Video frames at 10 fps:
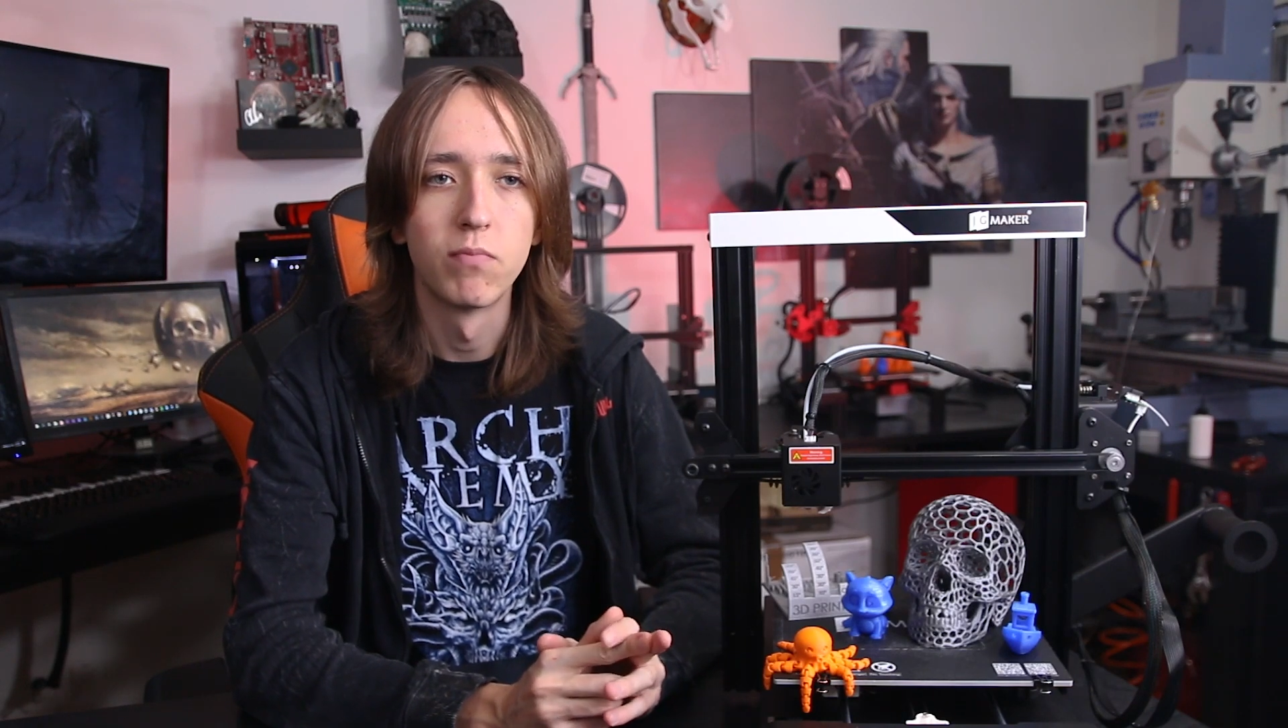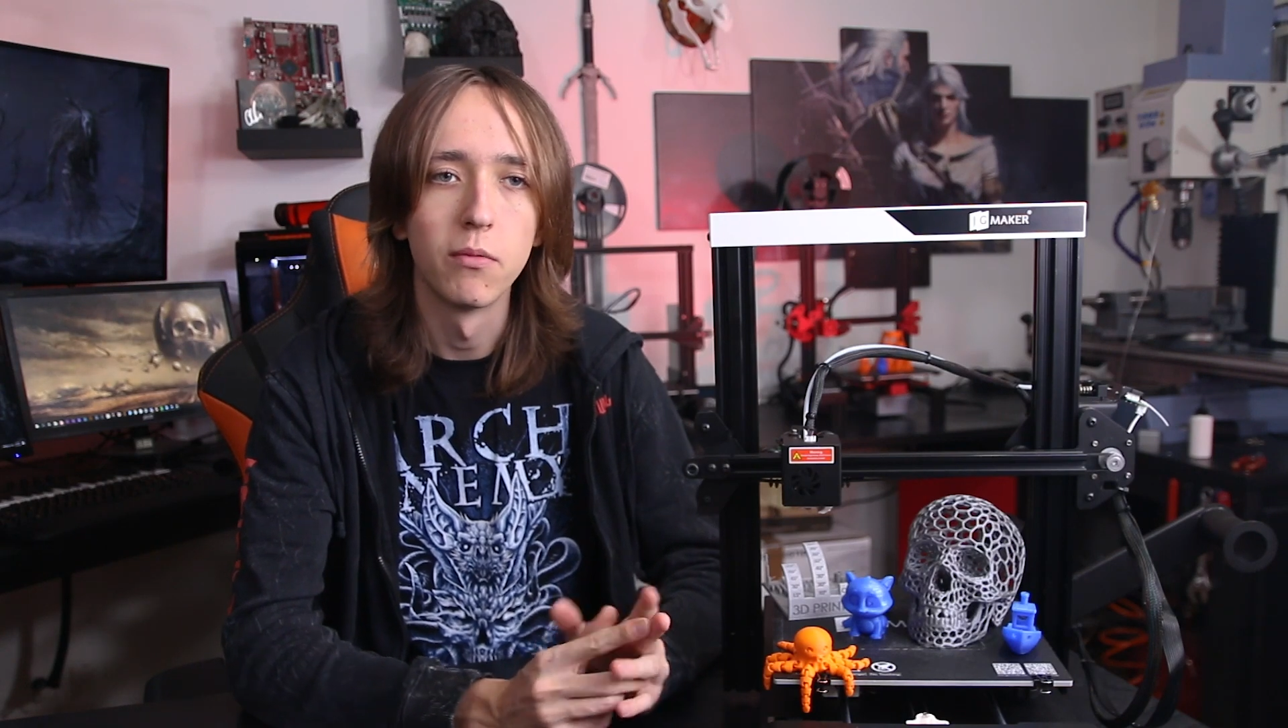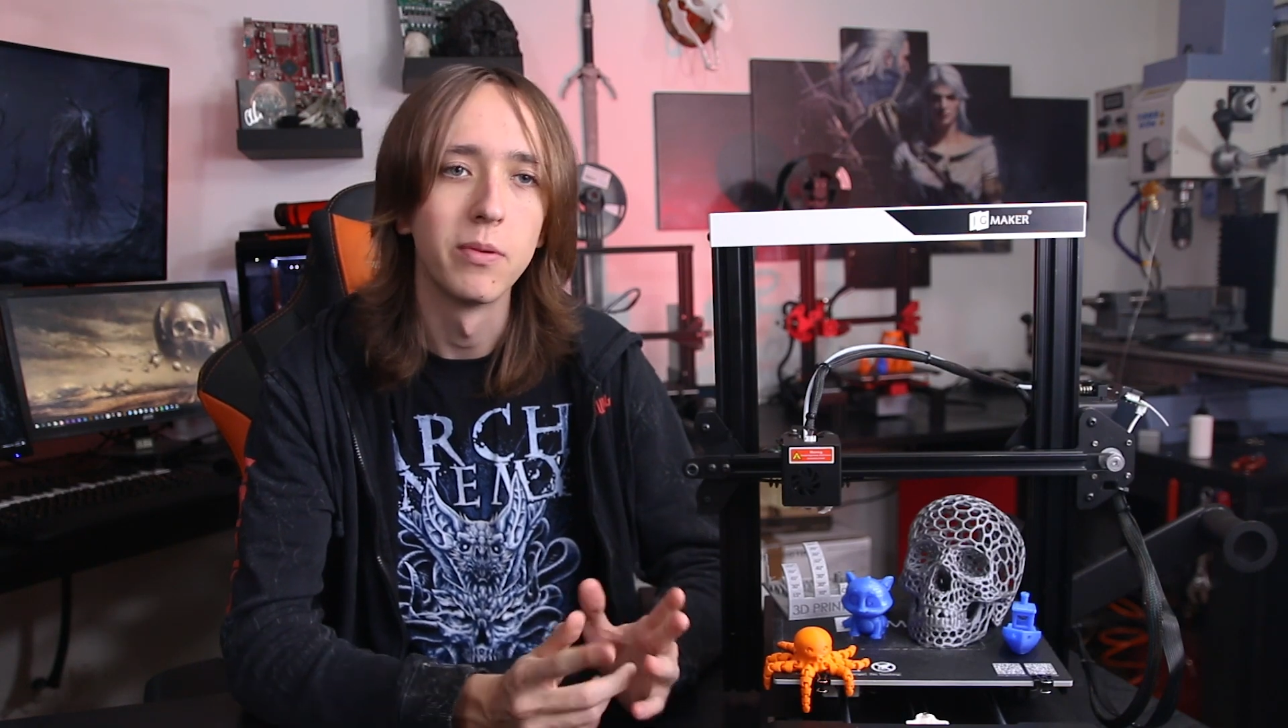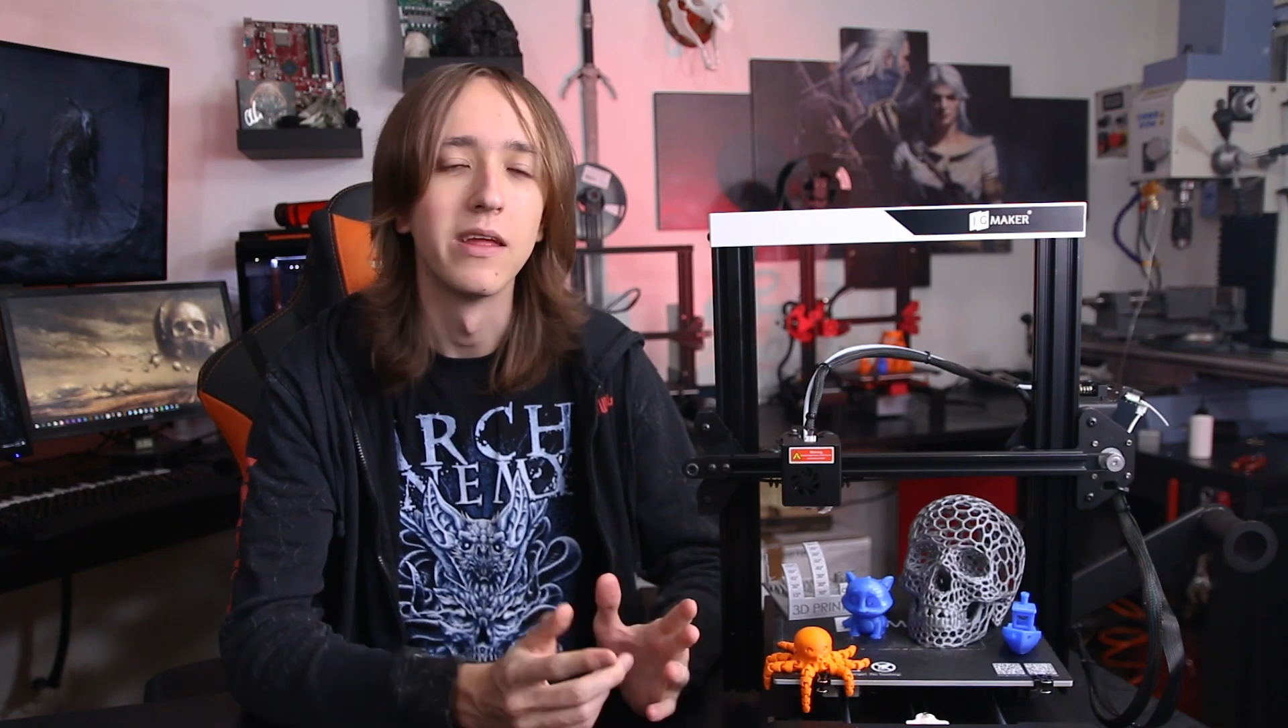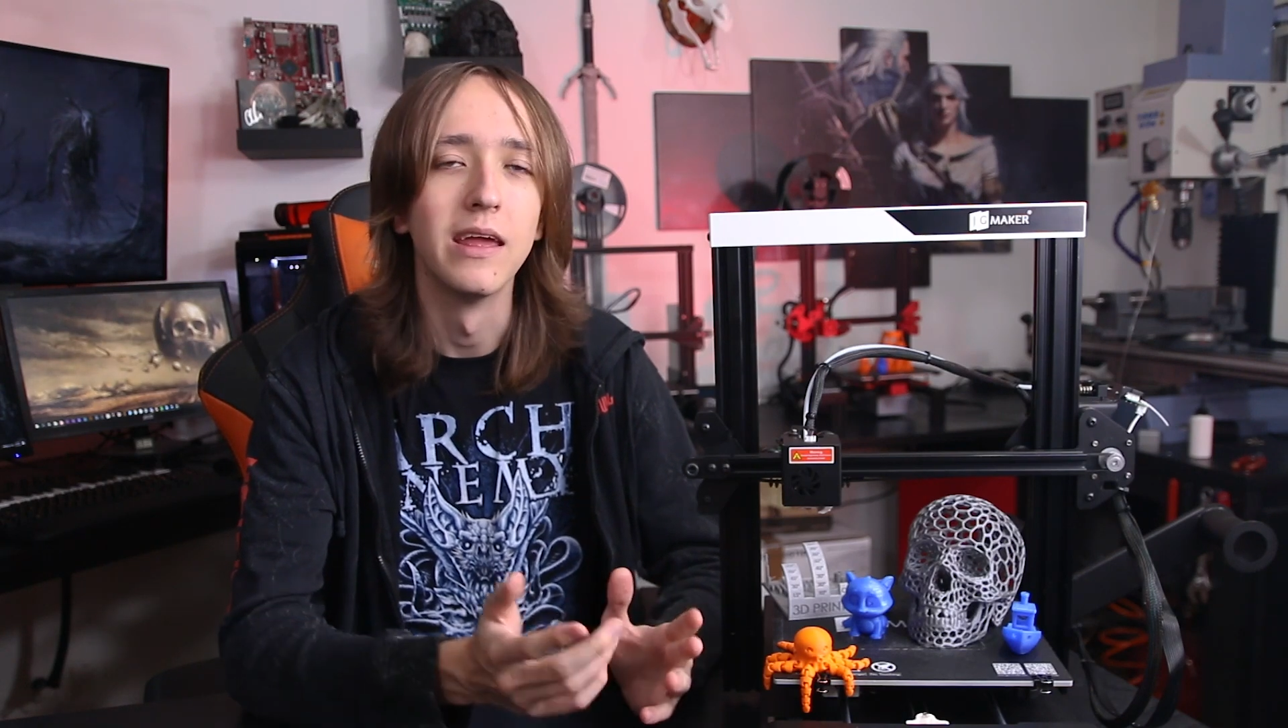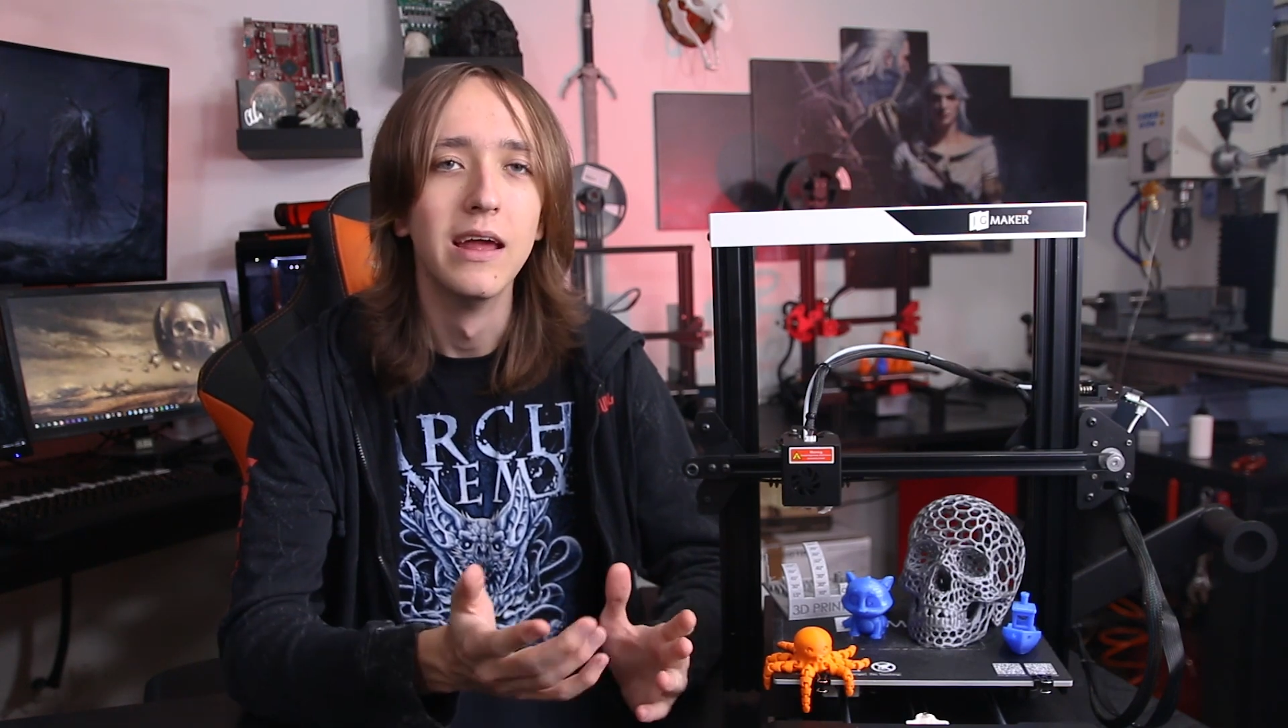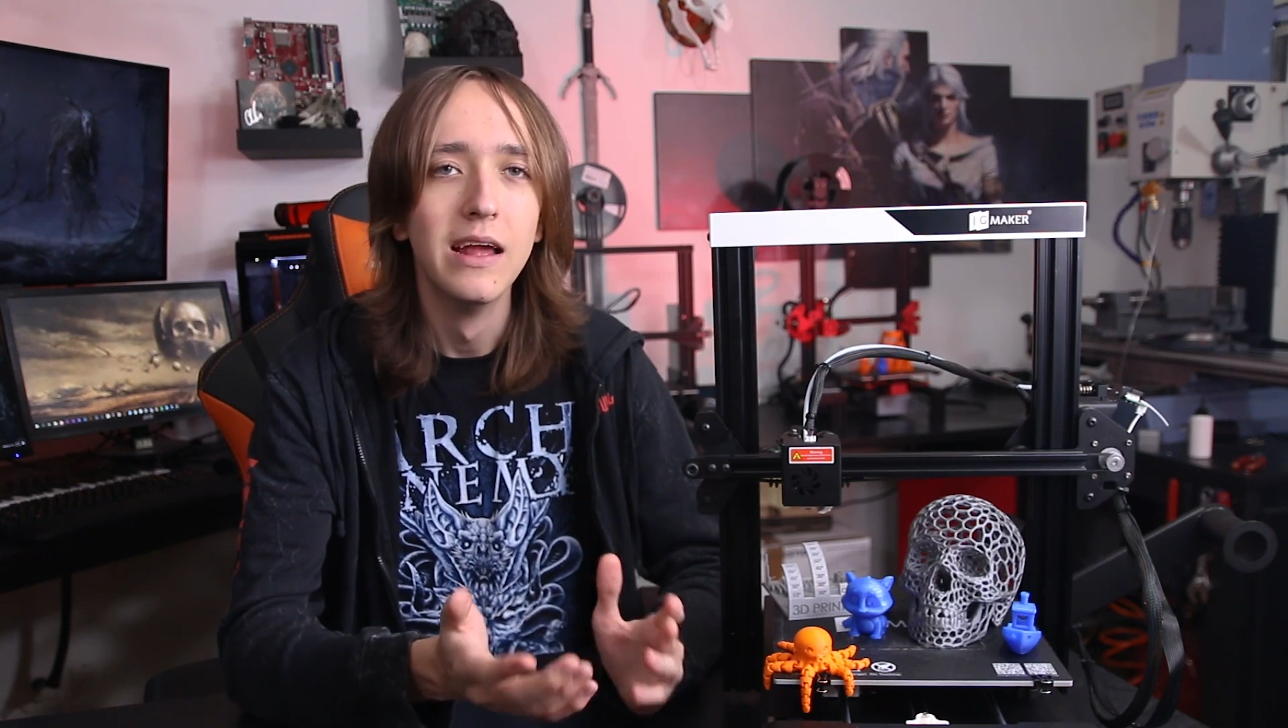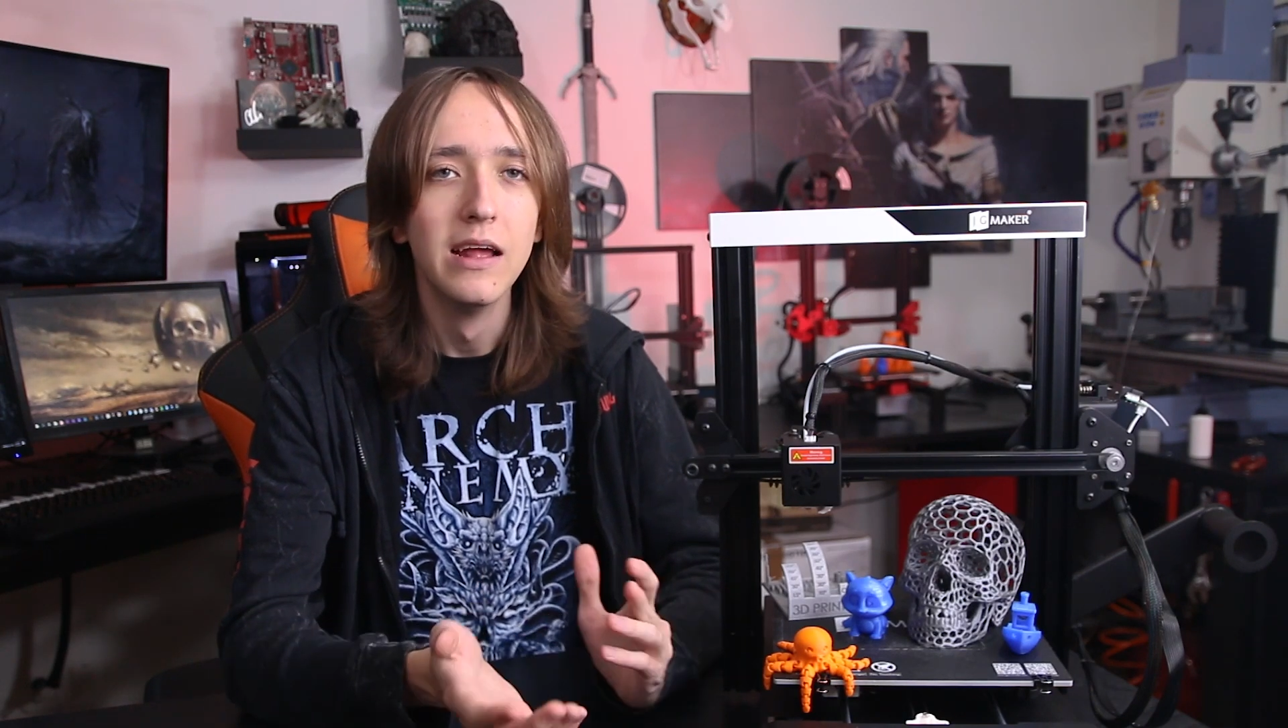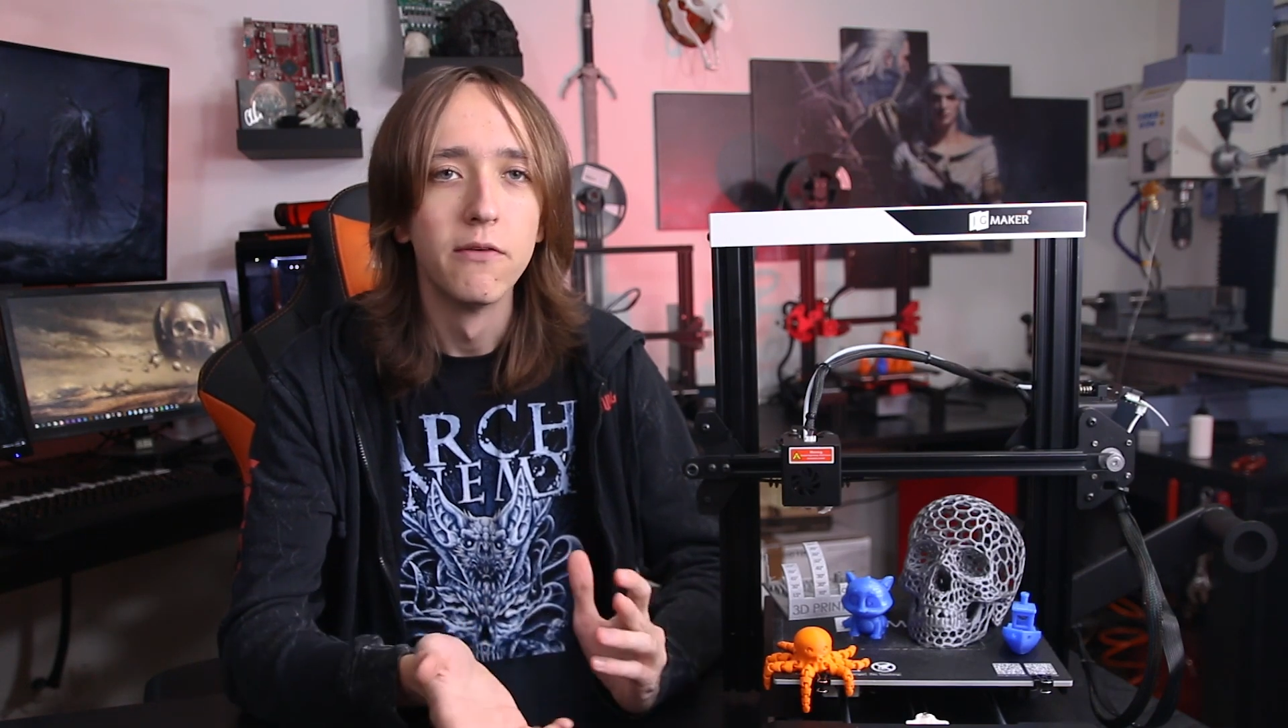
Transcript: probably